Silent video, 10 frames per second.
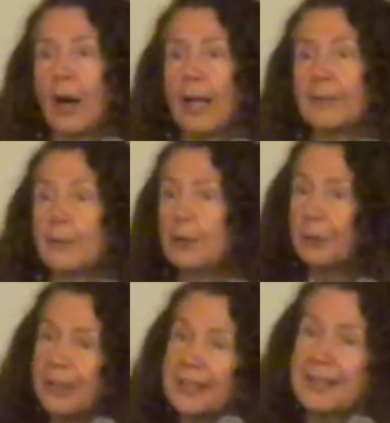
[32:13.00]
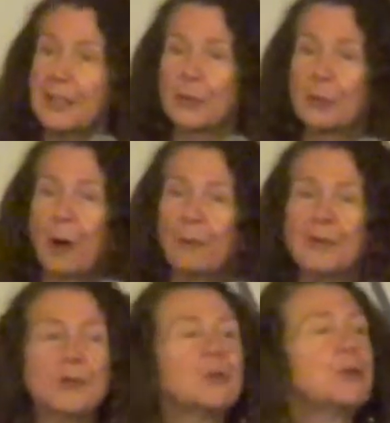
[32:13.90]
if you were the teacher, what
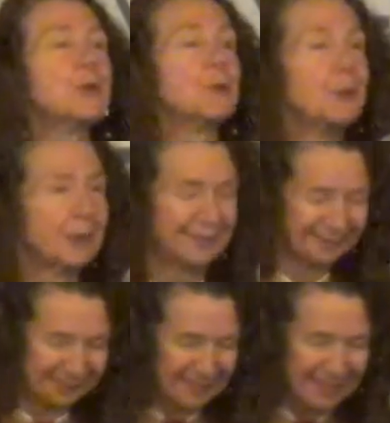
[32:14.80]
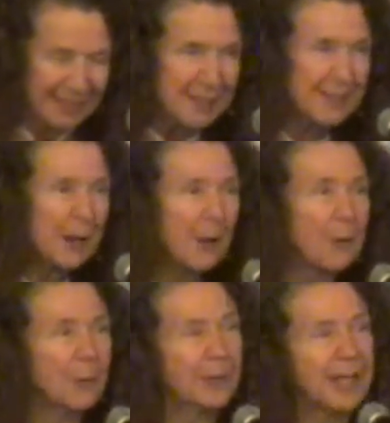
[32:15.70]
would you do?
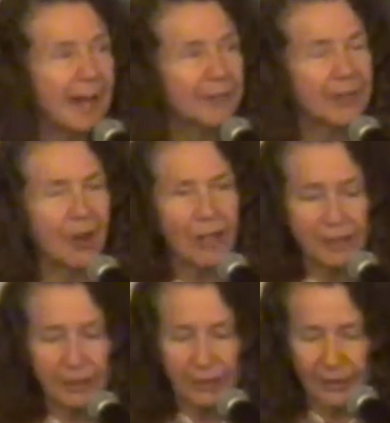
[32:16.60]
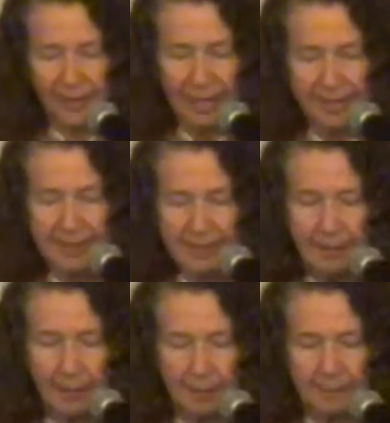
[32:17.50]
So we have an article that's
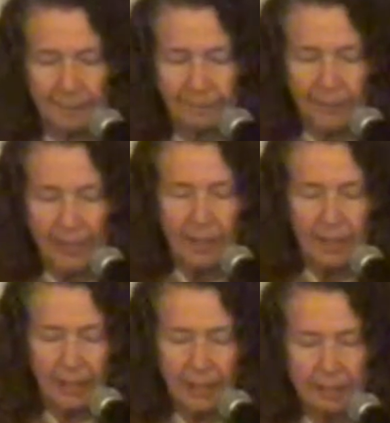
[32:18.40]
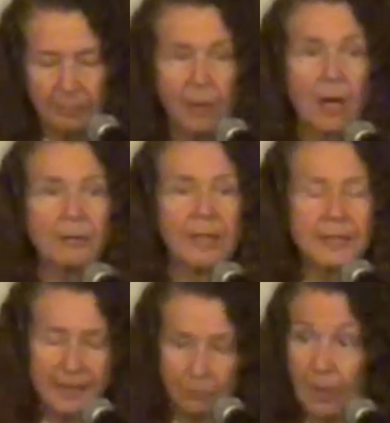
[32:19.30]
in
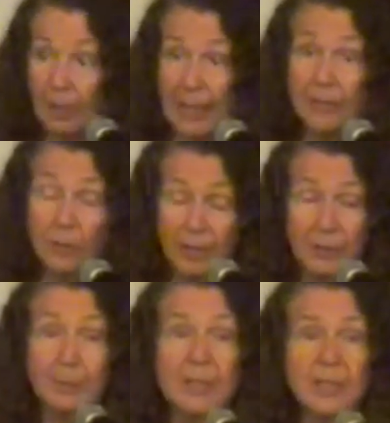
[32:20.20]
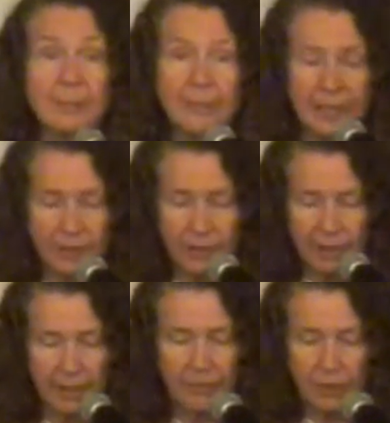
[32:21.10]
progress. Well, actually, it's been submitted to
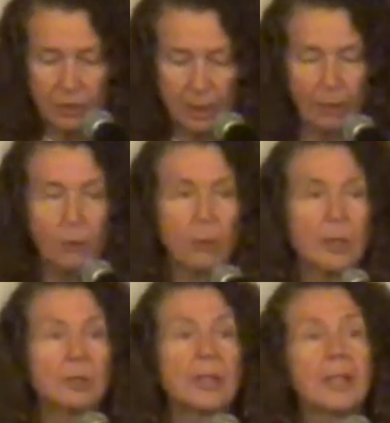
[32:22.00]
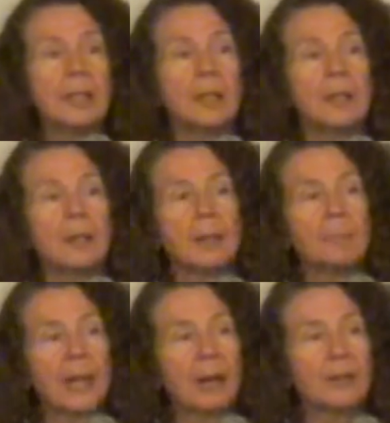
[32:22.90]
the Gifted Child Quarterly
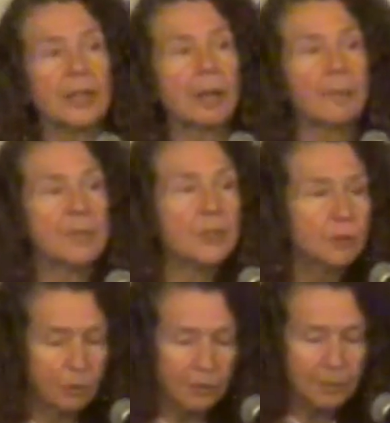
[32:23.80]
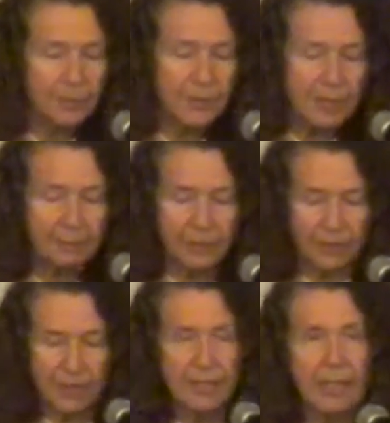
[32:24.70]
about the students'
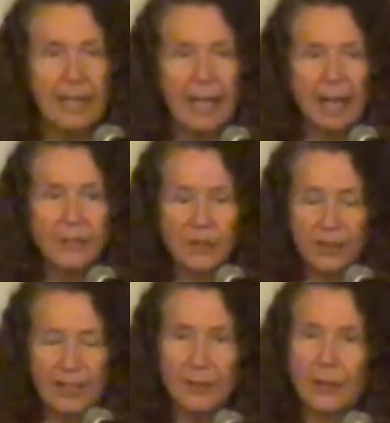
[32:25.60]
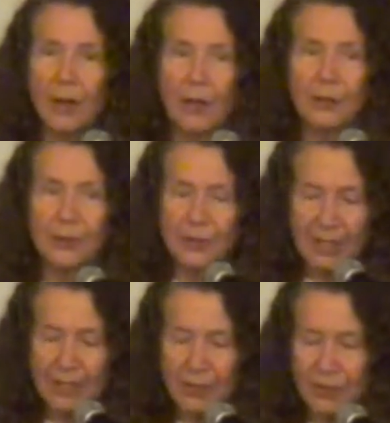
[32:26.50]
perceptions. I'd just like to call your
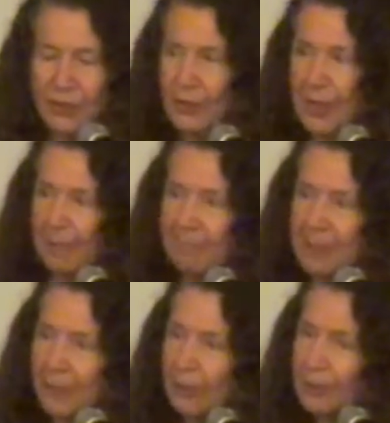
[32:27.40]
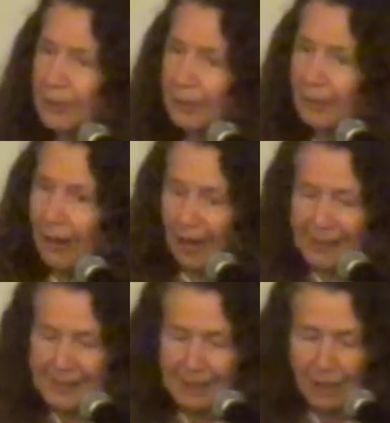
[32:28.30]
attention to that middle
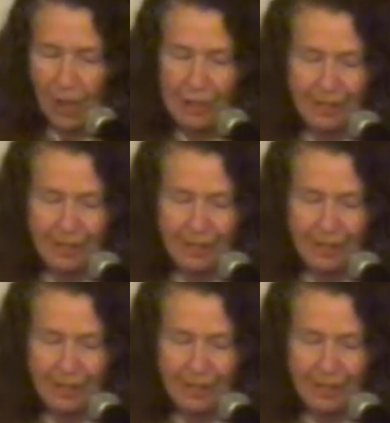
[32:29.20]
comment.